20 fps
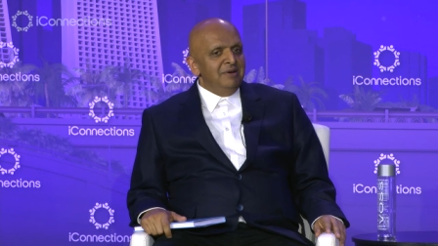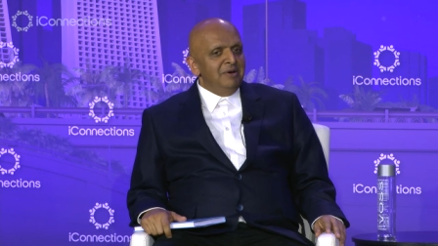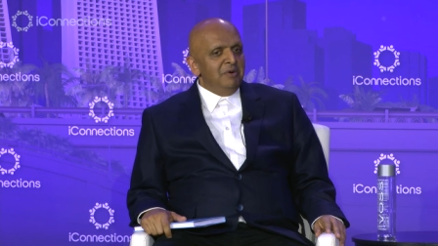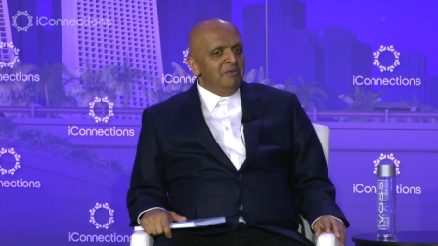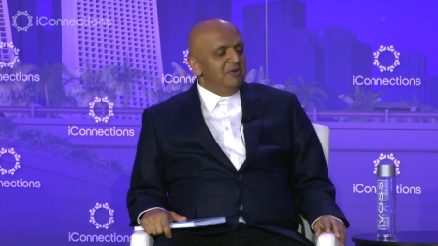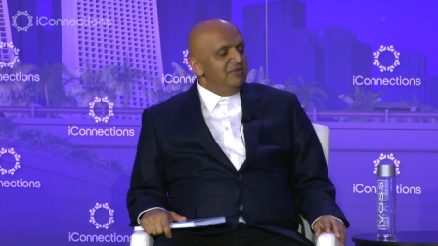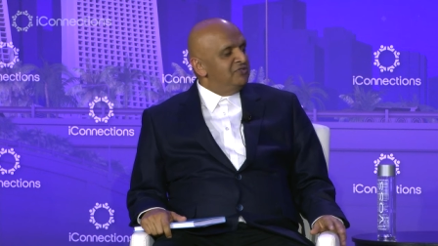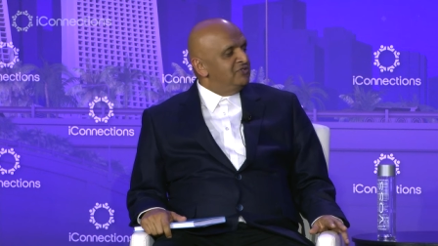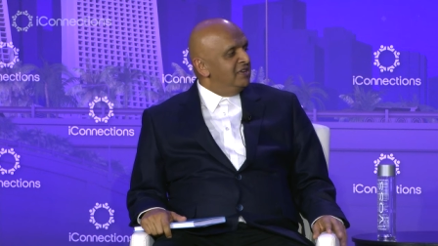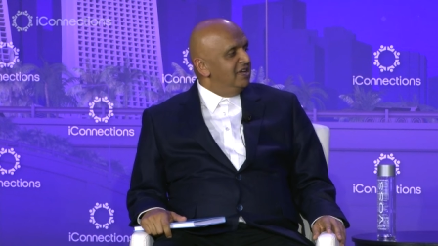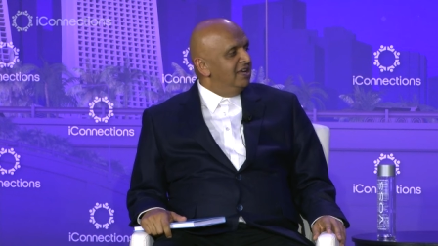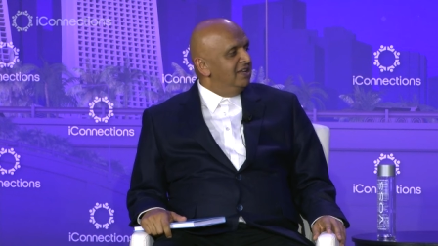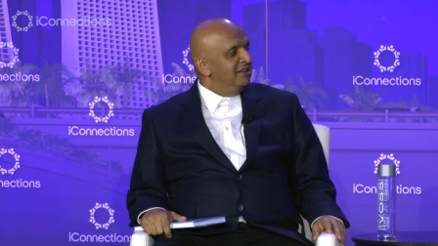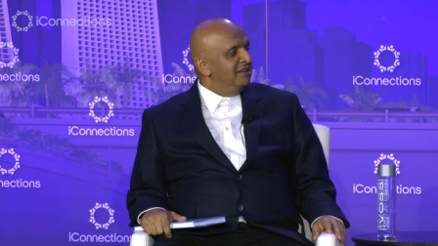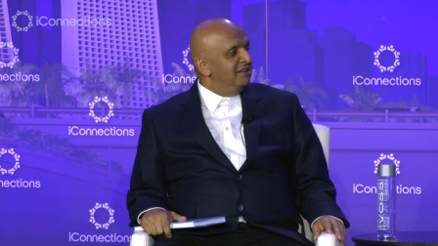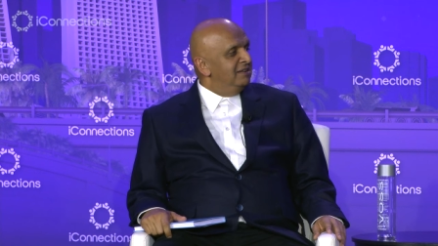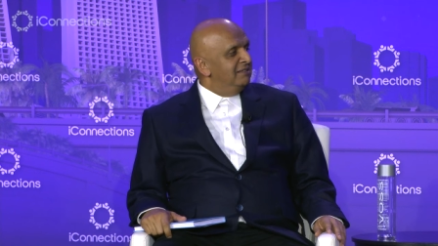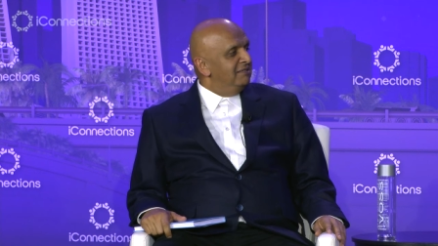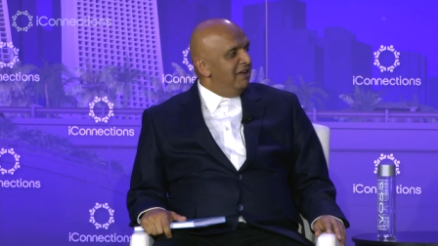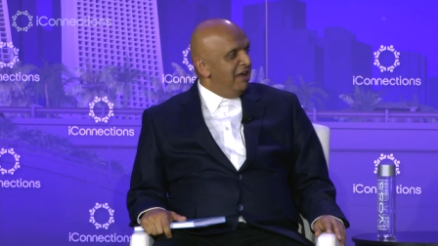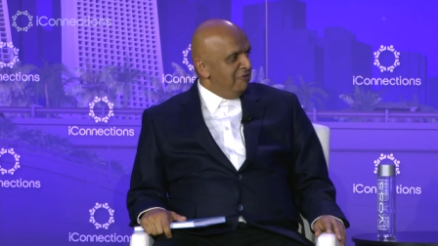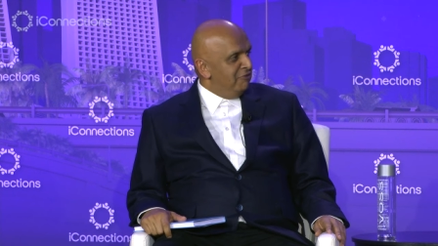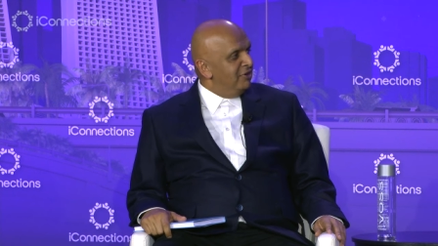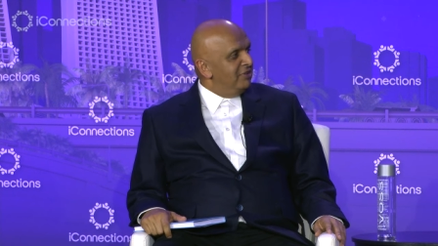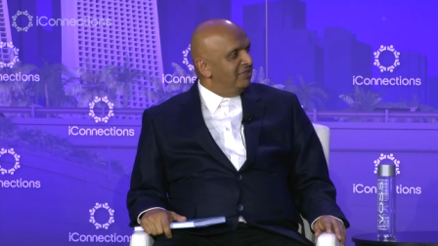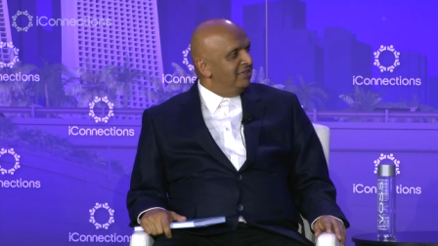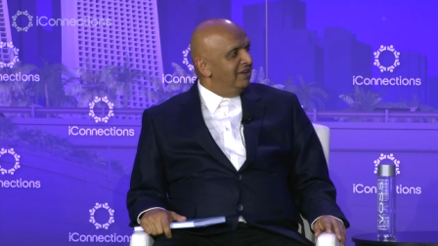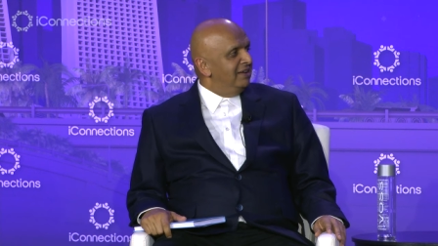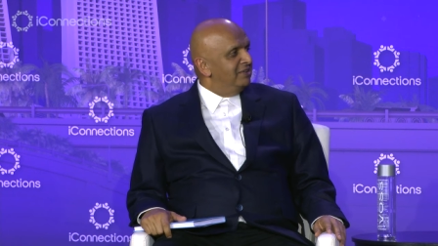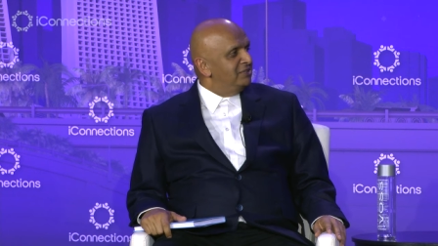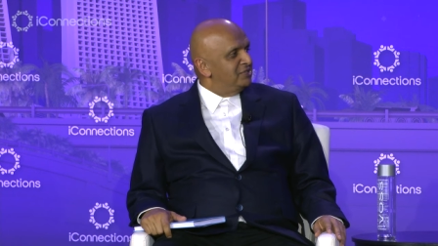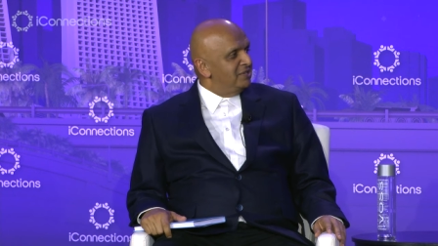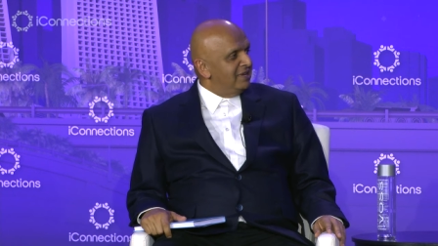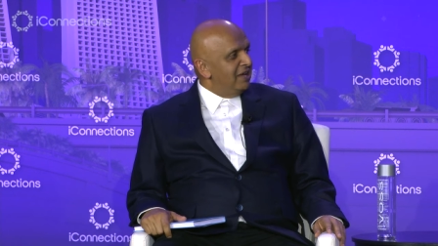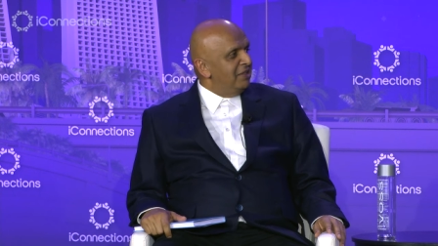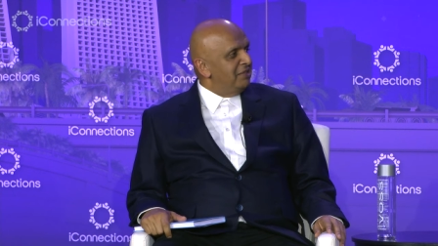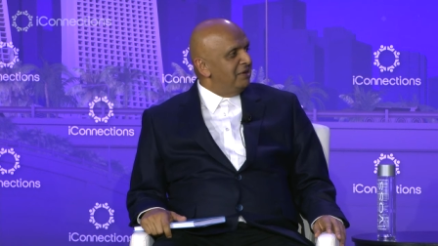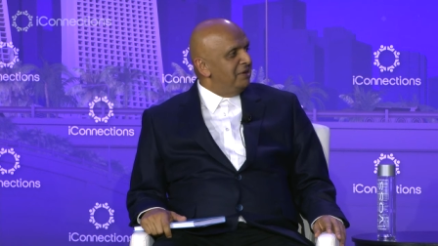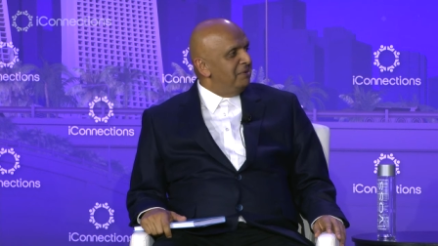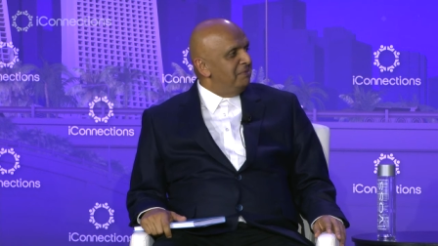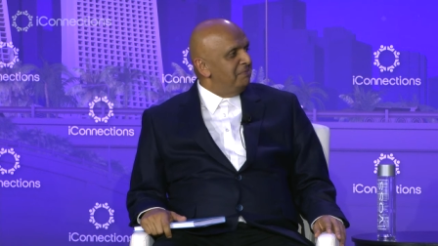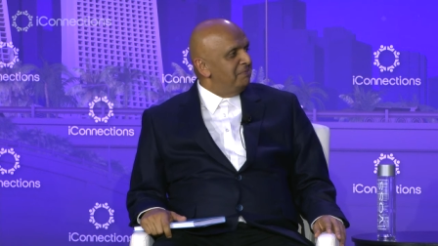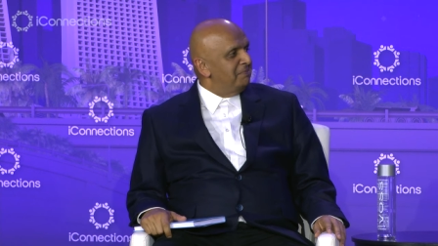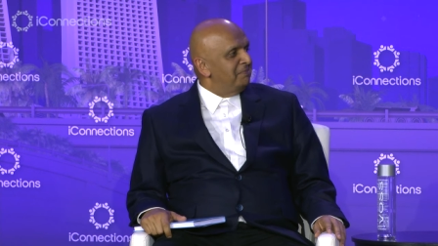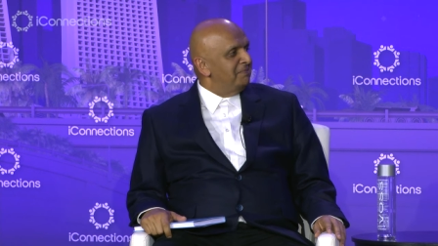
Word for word: We've seen everything together.